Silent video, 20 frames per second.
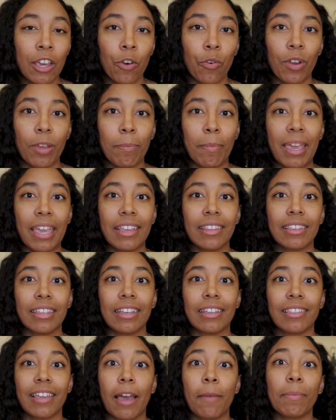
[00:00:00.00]
We may
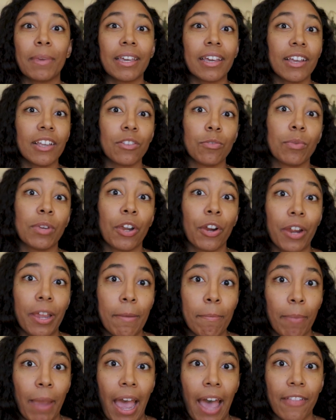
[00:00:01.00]
think that because we are
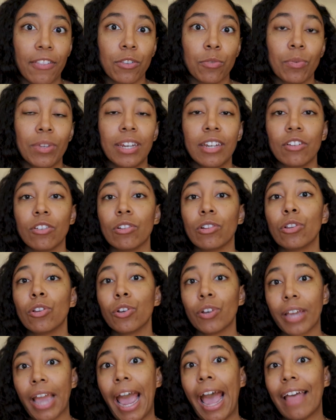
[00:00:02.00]
empaths, we need to
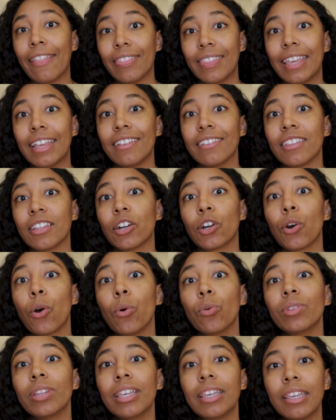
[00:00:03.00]
look at things that are
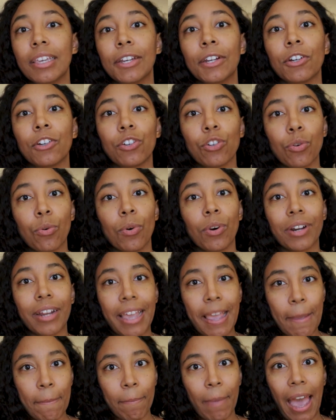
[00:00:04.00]
only geared
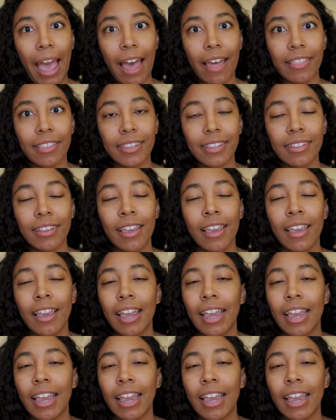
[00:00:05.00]
toward empaths.